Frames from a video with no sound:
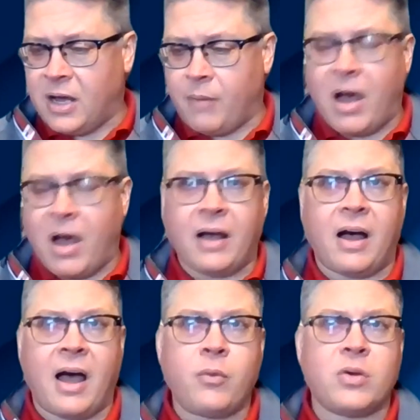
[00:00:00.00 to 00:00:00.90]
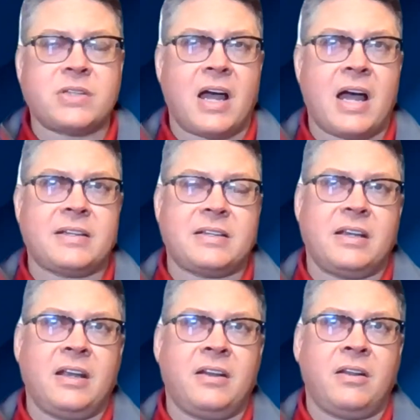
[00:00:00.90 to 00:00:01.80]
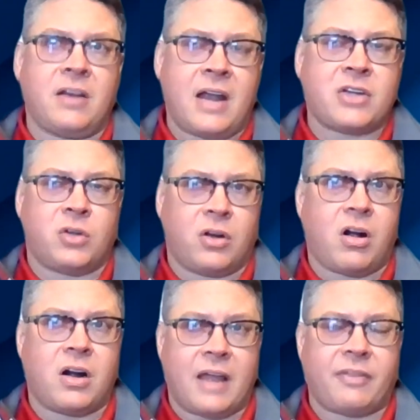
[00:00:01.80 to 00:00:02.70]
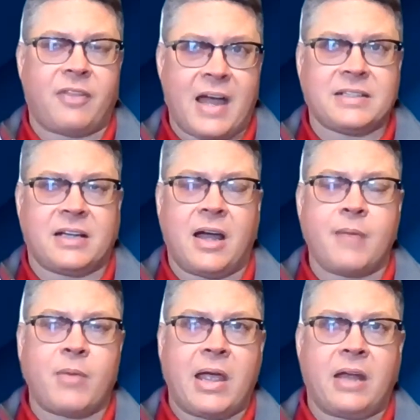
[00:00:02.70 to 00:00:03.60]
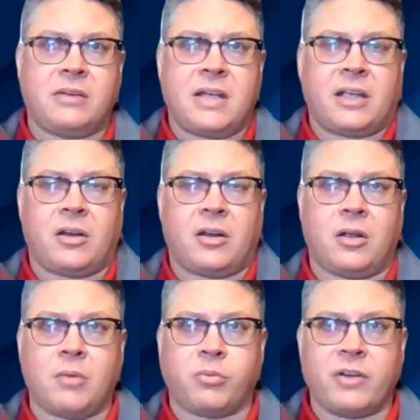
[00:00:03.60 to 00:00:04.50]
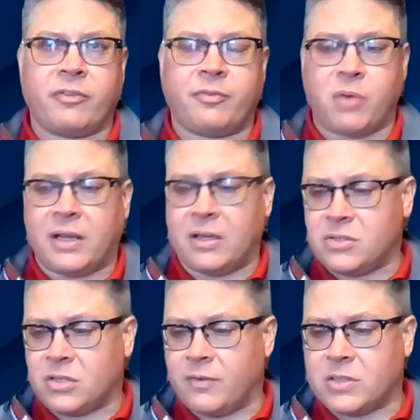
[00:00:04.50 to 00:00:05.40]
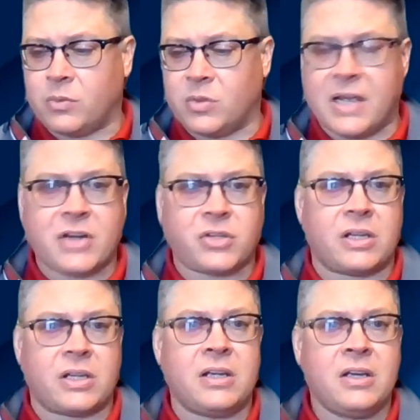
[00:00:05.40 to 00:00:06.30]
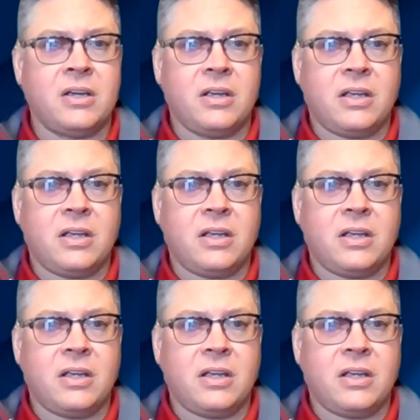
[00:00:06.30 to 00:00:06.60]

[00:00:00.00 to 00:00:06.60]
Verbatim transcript: Um, I was not in the National Guard at that time. I had taken a, a, brief break in service and was actually